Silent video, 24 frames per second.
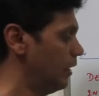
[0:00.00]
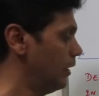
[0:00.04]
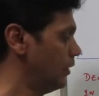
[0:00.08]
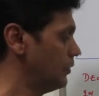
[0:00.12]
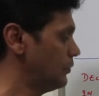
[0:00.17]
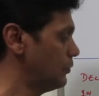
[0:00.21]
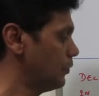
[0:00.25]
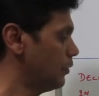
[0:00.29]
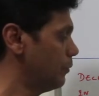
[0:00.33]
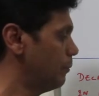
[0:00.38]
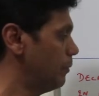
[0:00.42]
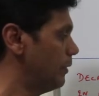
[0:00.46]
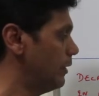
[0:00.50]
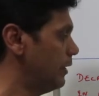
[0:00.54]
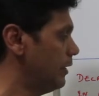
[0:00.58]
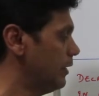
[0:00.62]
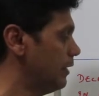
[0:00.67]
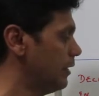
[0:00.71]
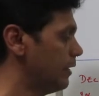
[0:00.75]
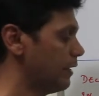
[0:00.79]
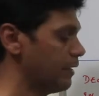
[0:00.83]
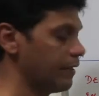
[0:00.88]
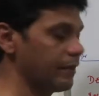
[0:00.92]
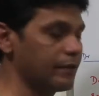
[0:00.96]
it should
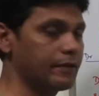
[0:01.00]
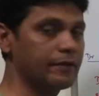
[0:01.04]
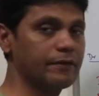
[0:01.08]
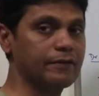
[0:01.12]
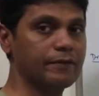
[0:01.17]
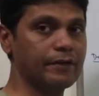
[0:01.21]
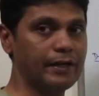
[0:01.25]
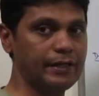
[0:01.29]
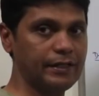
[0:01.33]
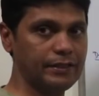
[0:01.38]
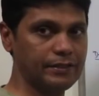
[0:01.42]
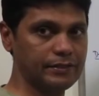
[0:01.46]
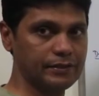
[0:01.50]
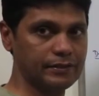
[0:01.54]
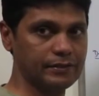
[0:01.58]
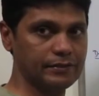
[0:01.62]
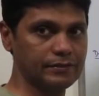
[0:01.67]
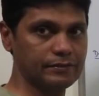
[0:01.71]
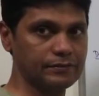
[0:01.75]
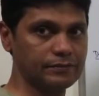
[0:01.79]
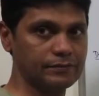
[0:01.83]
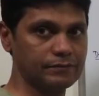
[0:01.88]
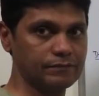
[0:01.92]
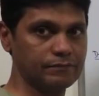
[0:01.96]
be credited.